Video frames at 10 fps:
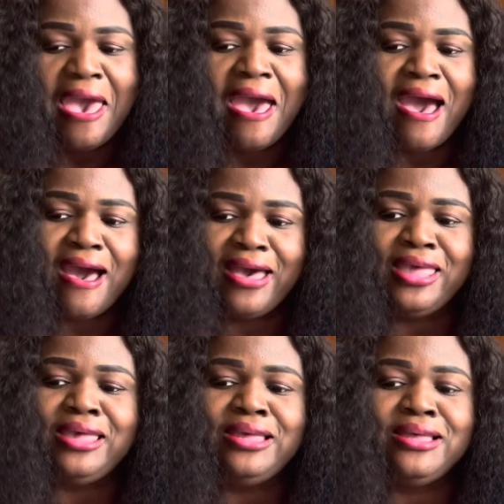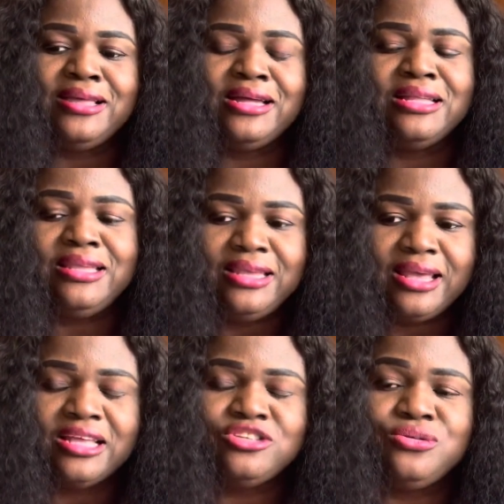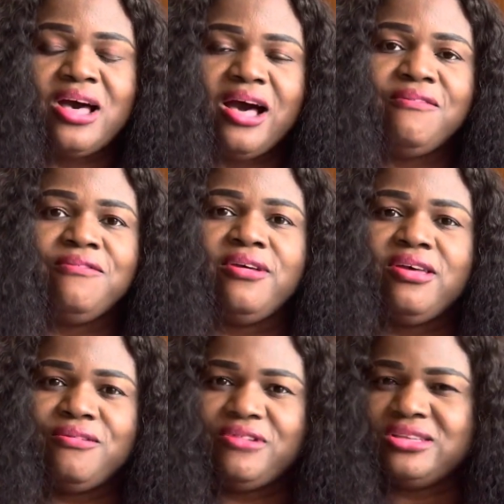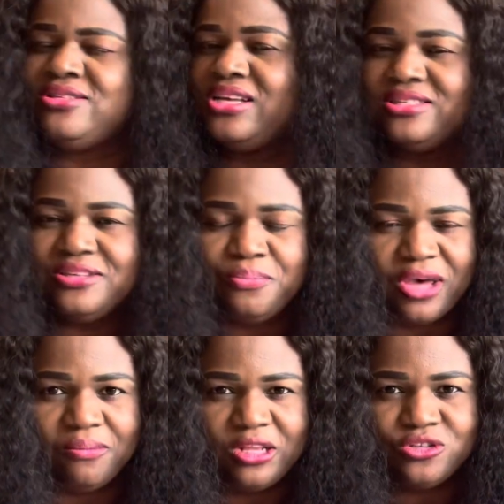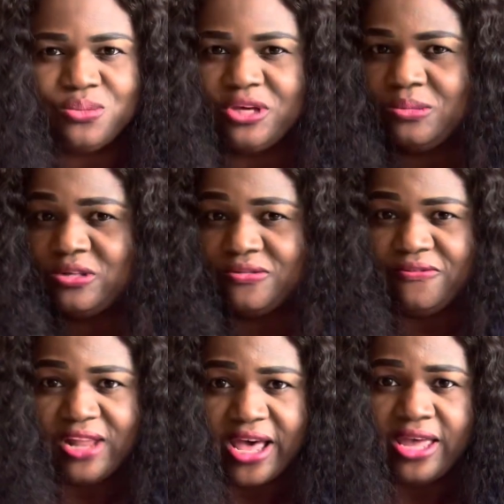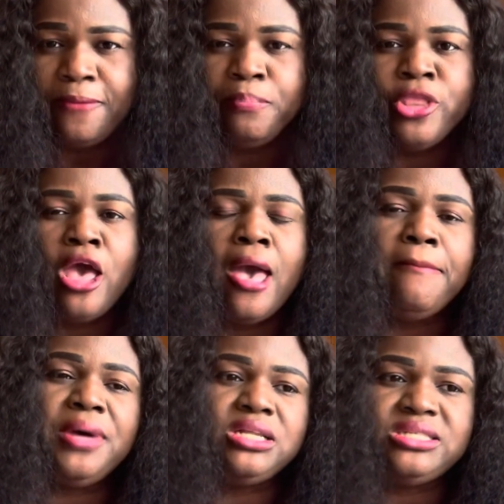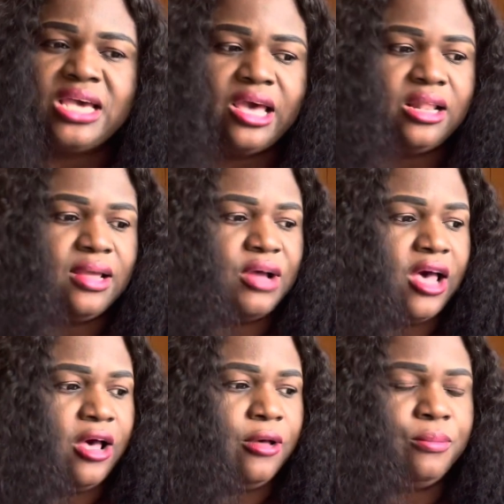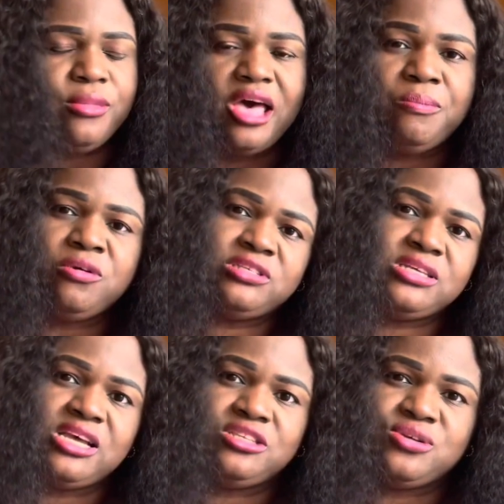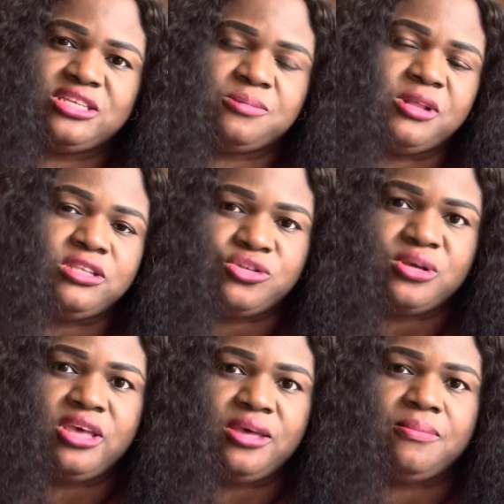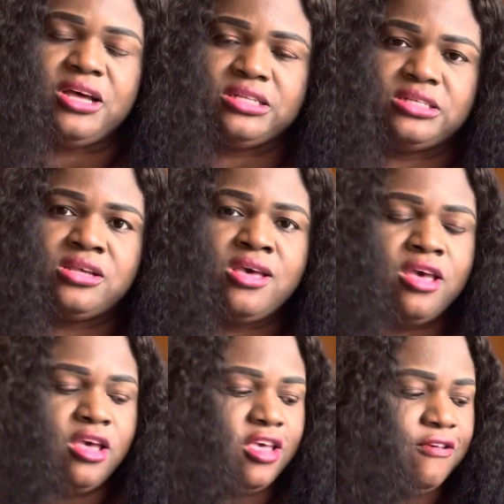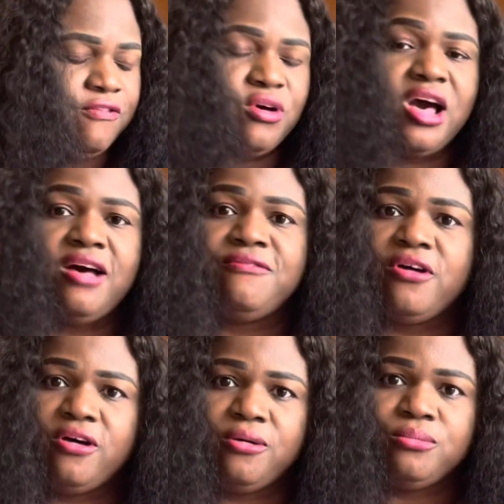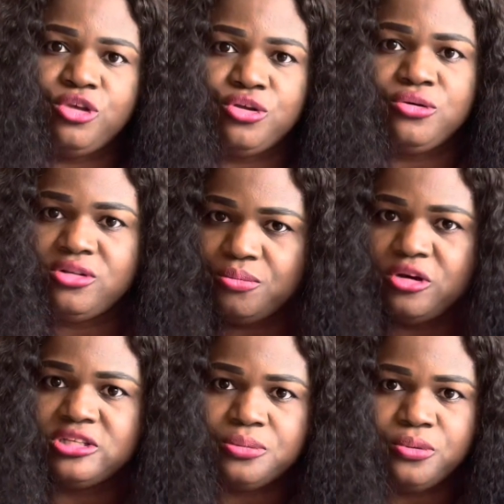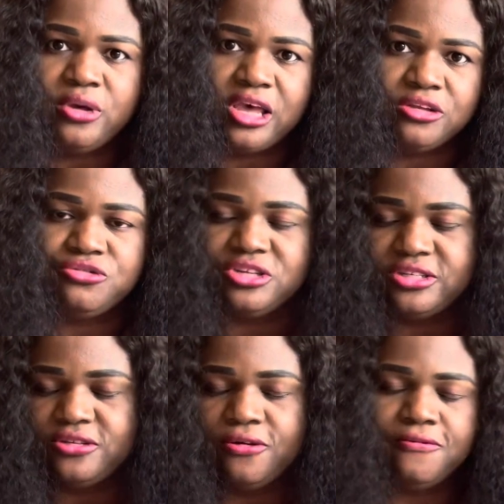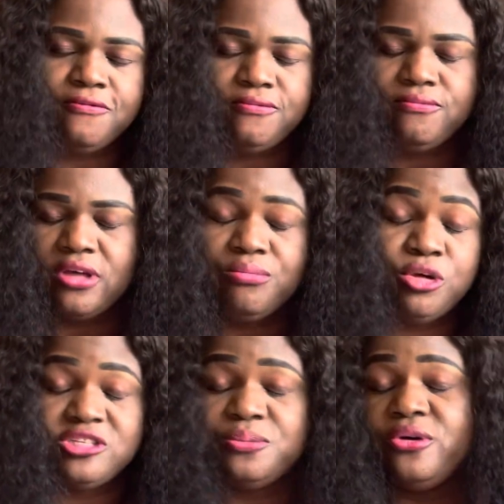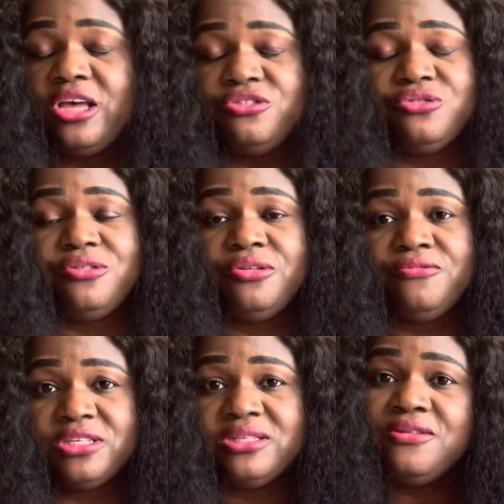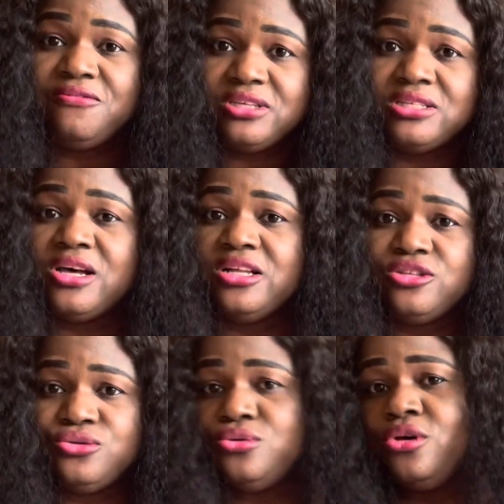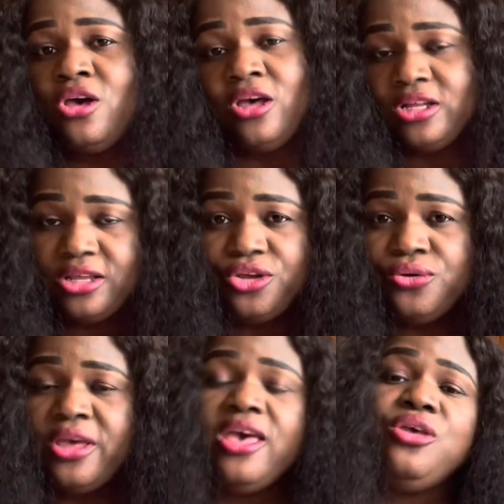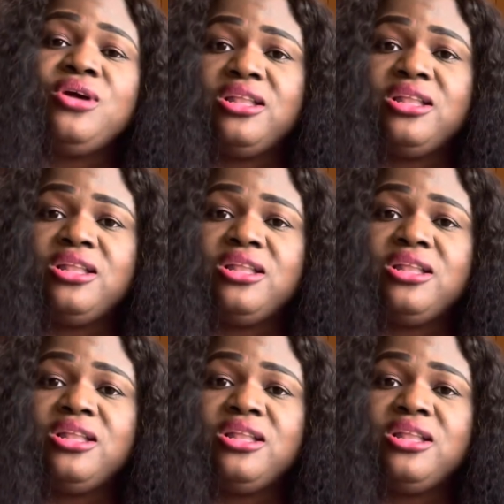I needed to have a residency permit to be able to fly. But then I proceeded to explain to him that if you have you know, the multiple entry stuff, multiple entry visiting visa to the UK, you can